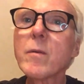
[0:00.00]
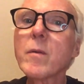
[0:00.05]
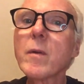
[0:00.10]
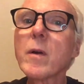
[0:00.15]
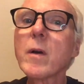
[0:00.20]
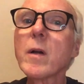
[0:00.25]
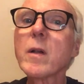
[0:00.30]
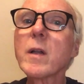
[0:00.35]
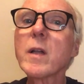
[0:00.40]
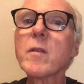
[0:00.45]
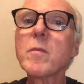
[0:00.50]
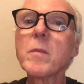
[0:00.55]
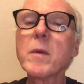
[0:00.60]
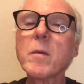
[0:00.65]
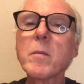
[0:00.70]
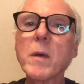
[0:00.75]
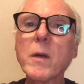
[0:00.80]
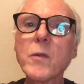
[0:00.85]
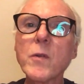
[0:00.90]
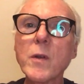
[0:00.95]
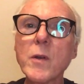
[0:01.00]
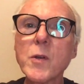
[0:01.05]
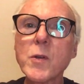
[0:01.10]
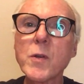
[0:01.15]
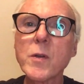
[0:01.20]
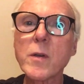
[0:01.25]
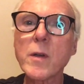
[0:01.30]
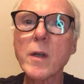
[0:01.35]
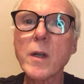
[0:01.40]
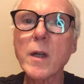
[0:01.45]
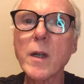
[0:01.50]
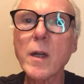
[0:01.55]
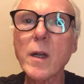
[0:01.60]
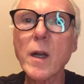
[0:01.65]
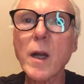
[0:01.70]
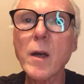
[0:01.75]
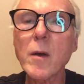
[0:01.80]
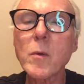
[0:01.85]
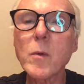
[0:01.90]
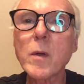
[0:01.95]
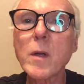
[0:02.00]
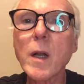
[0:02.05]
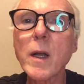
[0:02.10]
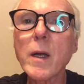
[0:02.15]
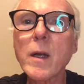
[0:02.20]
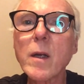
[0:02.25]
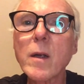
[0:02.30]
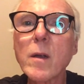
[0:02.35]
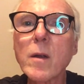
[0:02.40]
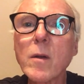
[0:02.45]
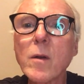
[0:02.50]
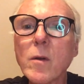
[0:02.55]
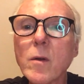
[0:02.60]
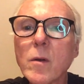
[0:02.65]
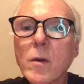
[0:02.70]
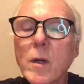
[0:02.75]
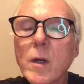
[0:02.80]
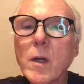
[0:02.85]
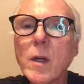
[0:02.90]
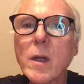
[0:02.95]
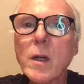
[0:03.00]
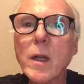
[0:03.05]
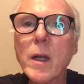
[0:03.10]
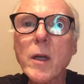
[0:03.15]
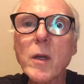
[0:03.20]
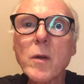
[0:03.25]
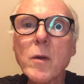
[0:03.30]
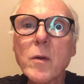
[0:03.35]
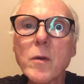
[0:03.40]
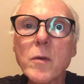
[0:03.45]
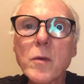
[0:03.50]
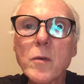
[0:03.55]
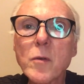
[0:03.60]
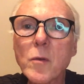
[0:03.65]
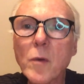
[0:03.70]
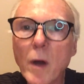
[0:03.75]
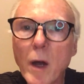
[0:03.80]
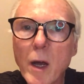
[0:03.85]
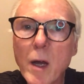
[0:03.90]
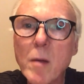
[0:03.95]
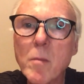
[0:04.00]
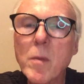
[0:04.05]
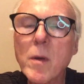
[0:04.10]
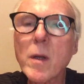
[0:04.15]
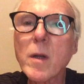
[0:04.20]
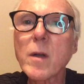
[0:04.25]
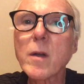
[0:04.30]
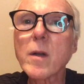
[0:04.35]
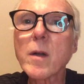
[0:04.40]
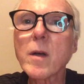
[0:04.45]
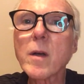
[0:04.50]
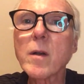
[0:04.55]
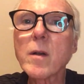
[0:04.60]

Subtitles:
Leave me a message, and I would like you to subscribe, and